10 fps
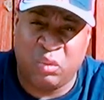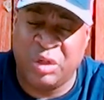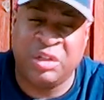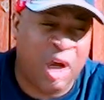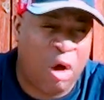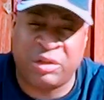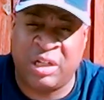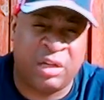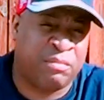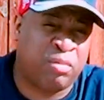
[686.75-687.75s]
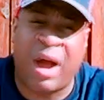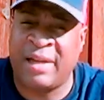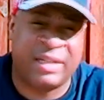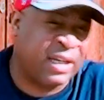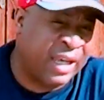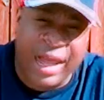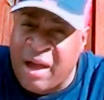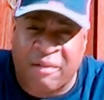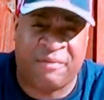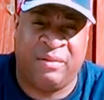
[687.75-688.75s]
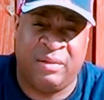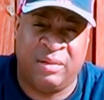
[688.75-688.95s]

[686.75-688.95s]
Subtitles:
when Doughty and Price had left.